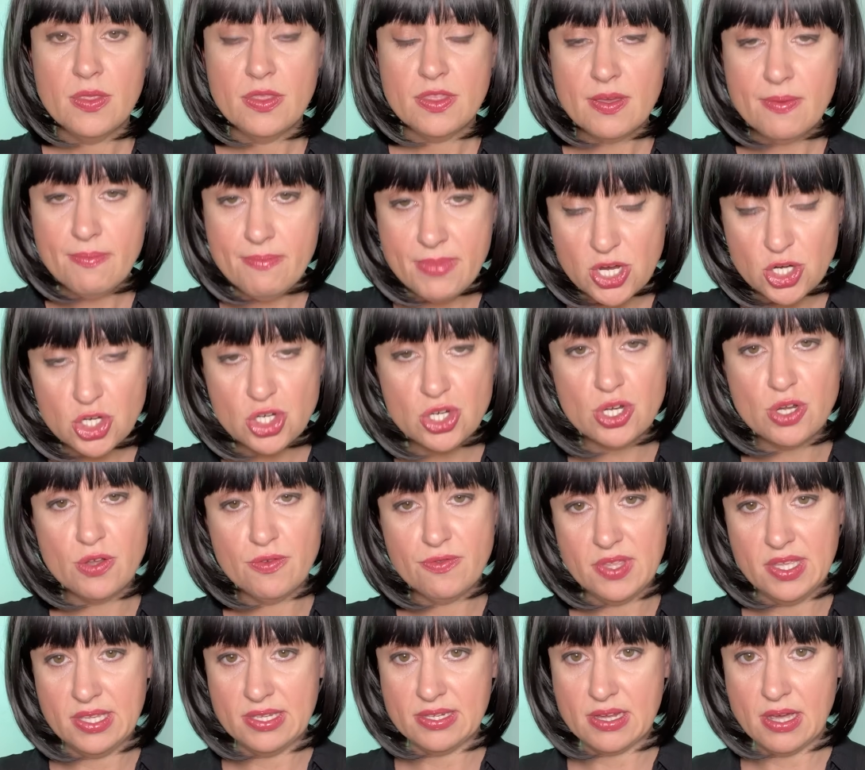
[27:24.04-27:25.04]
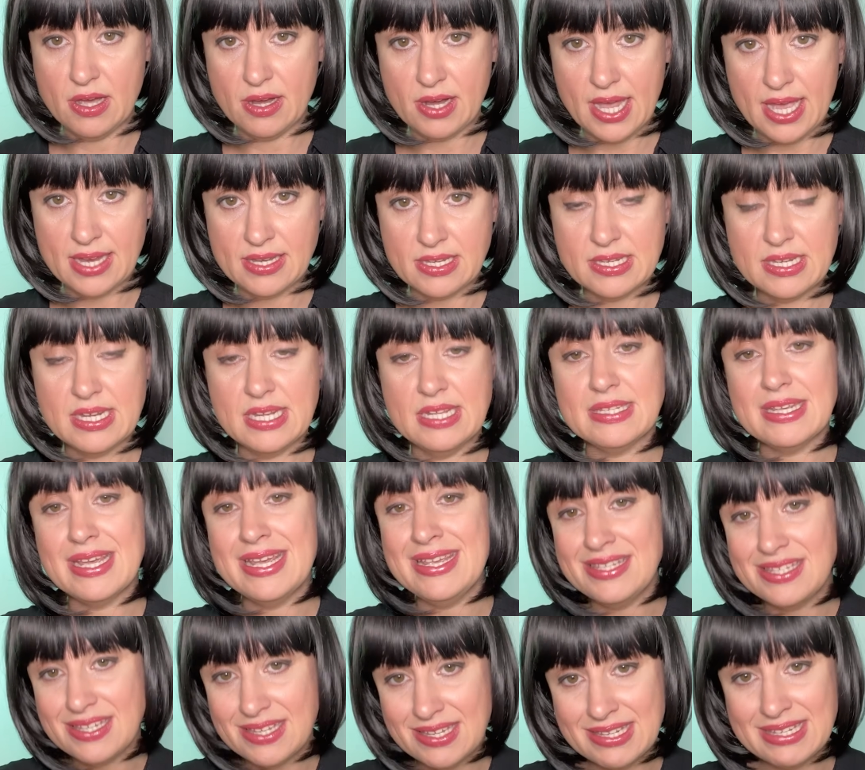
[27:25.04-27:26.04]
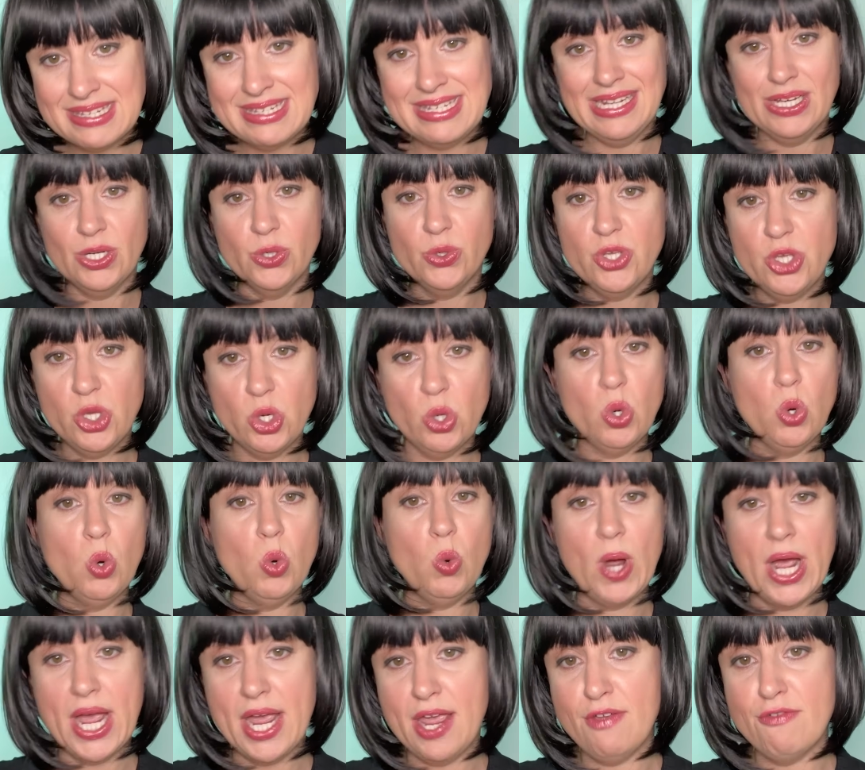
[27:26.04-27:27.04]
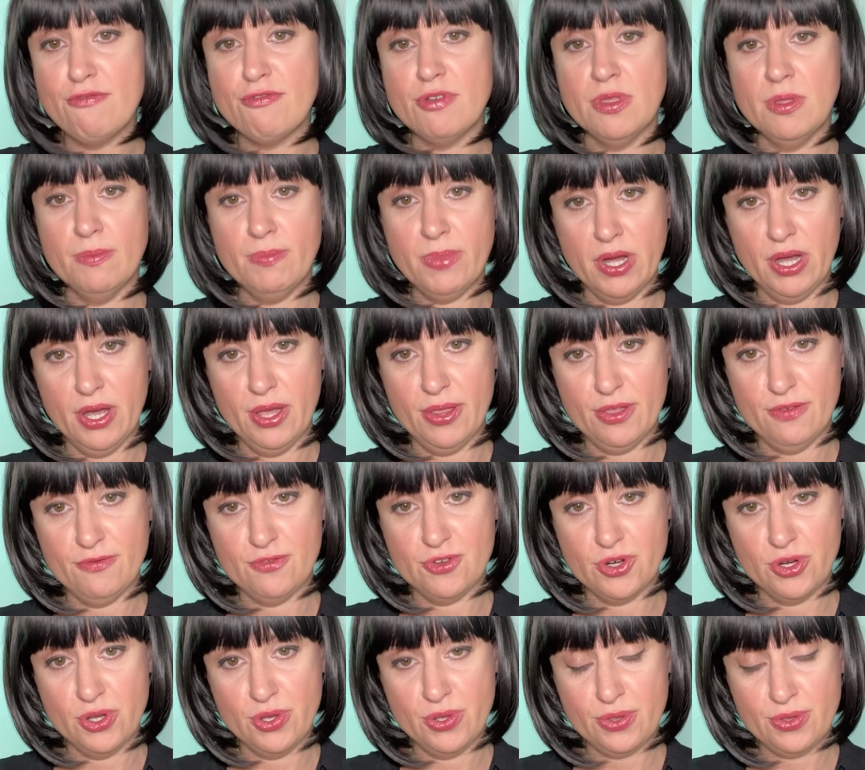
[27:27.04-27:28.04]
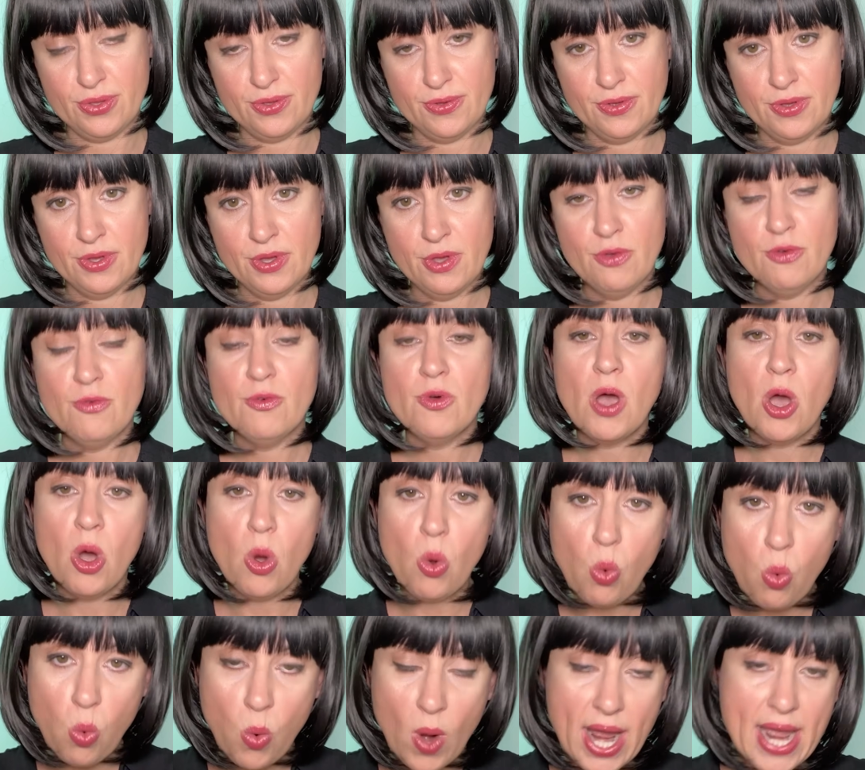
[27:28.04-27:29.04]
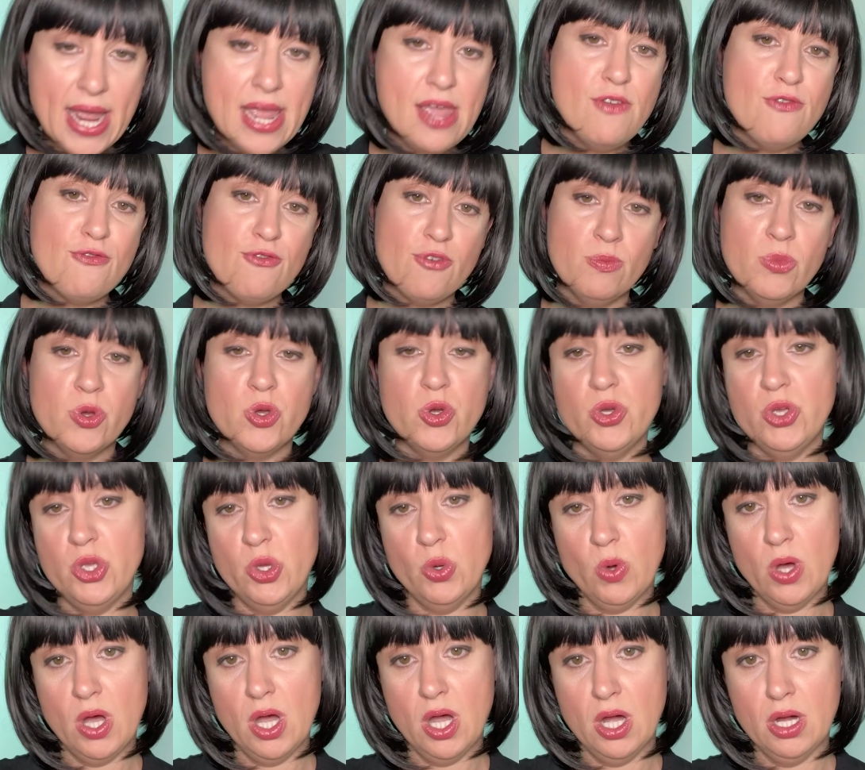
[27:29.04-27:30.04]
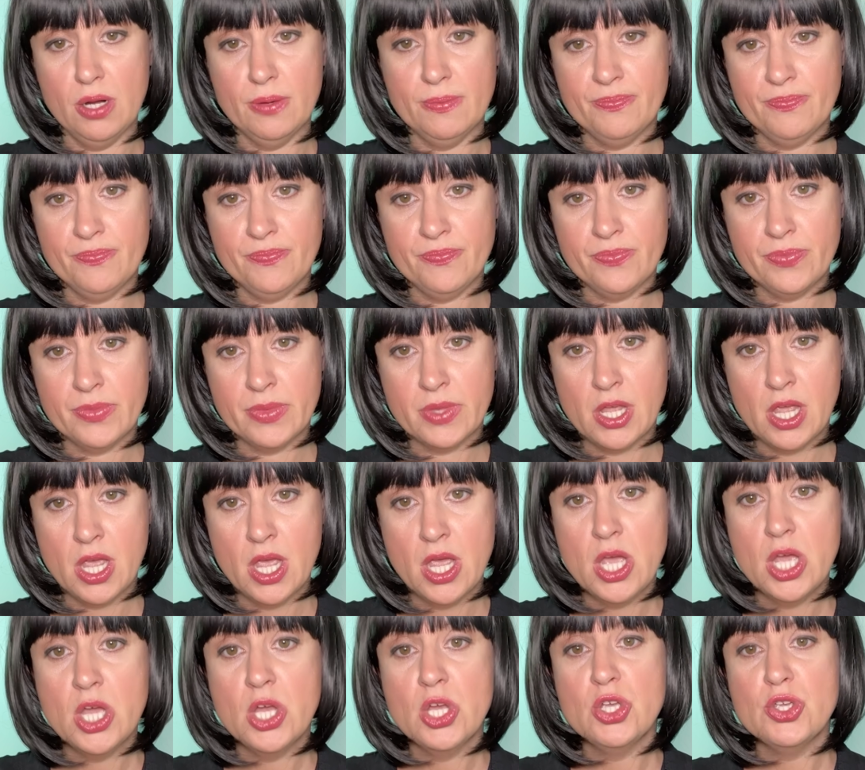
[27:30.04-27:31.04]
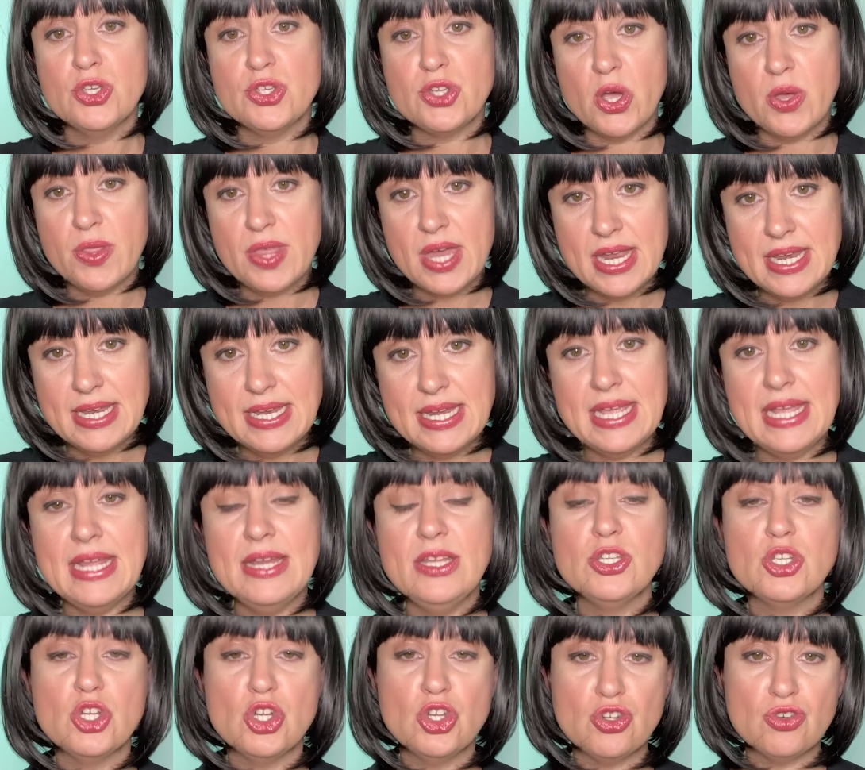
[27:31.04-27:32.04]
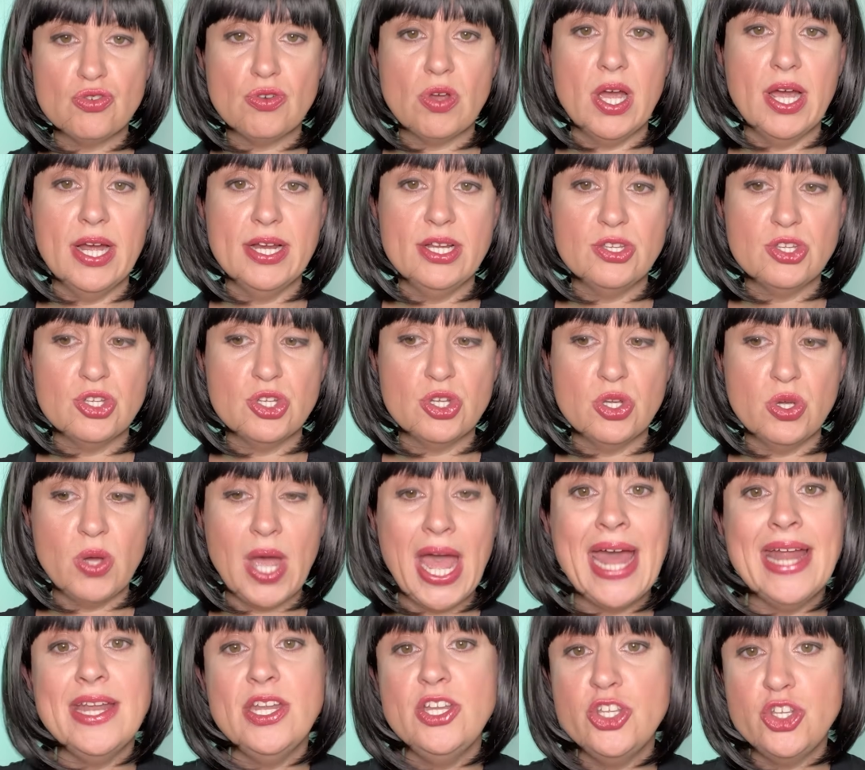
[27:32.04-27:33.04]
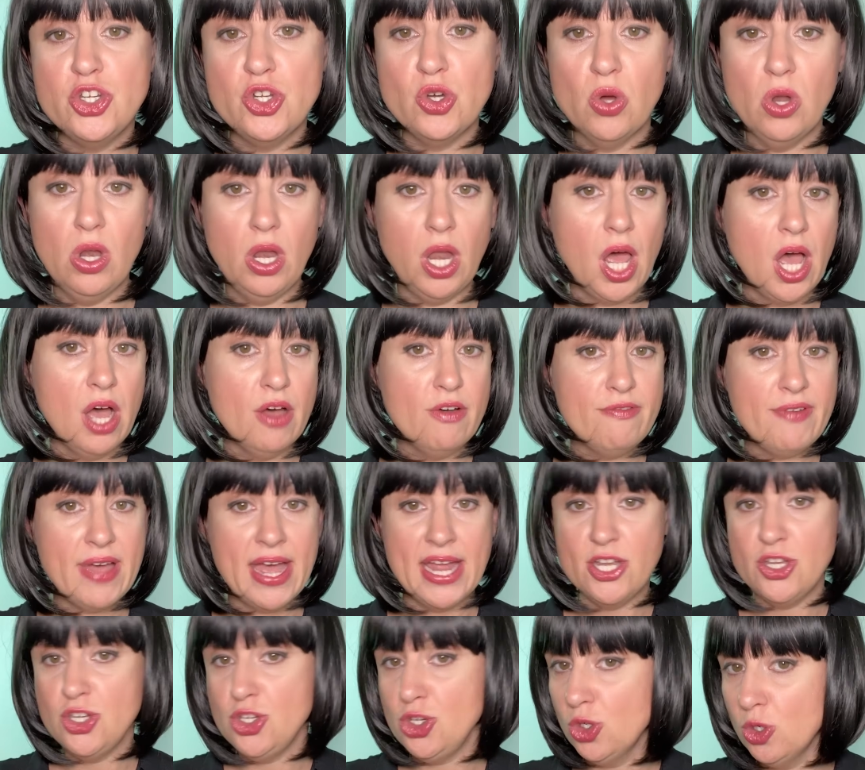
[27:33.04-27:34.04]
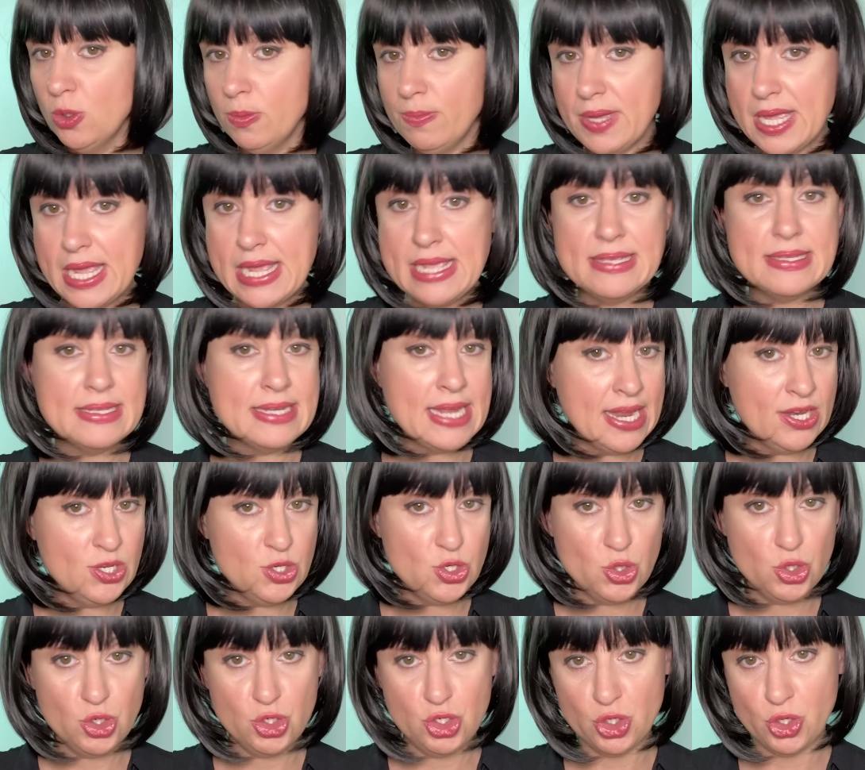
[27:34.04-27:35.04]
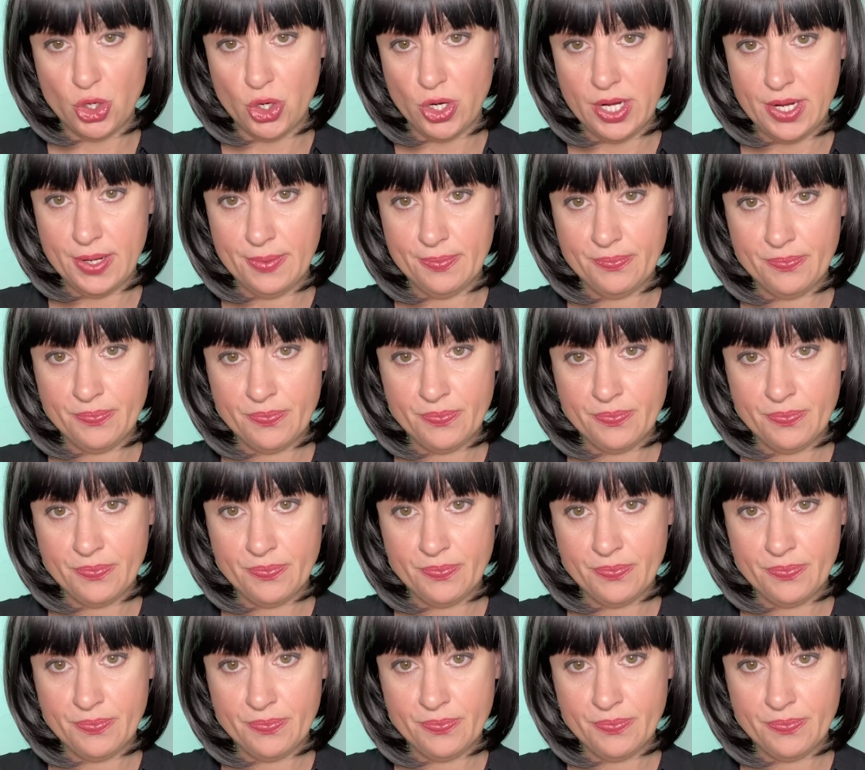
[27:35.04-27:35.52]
The mission of these dark entities is to steal you away from the path of truth, away from who you are. So they need to try to end your love, end your peace, and end your joy.